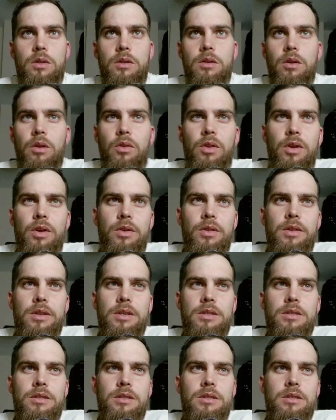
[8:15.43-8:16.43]
Although
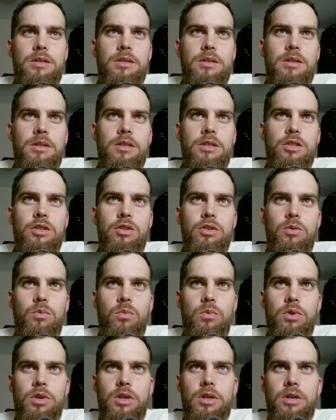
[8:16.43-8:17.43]
this should
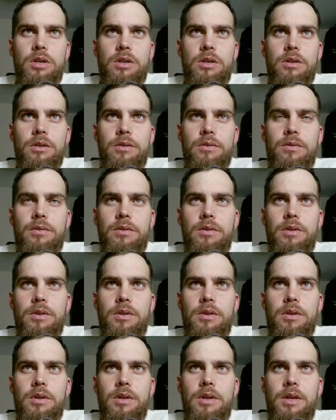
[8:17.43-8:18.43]
work.
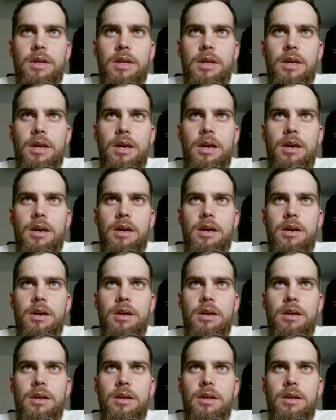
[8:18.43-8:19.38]
Here.